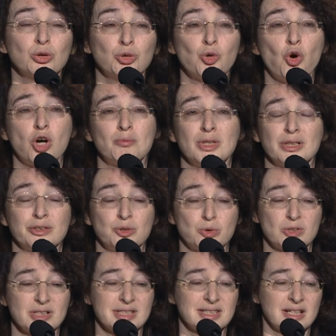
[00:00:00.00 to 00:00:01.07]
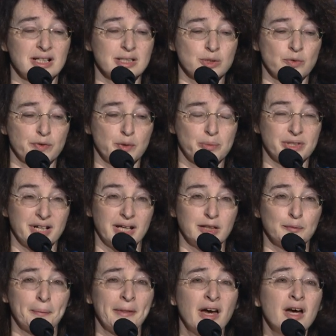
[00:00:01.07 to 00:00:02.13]
normal neural cells of the brain.
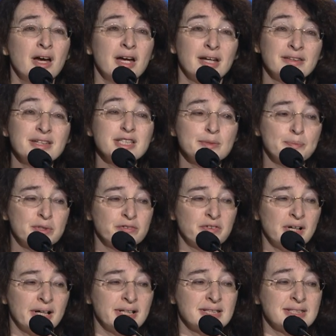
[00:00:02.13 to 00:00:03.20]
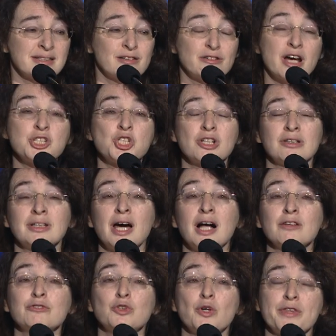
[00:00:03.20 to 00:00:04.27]
And this provides a rationale
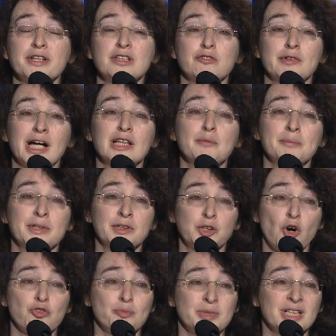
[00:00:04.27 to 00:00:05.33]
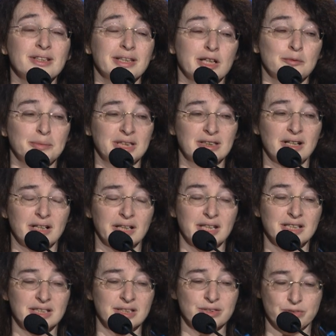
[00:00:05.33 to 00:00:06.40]
for the development of MIR10B
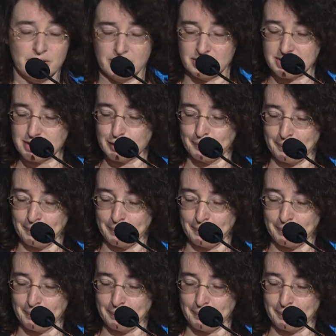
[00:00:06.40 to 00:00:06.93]
targeting drugs.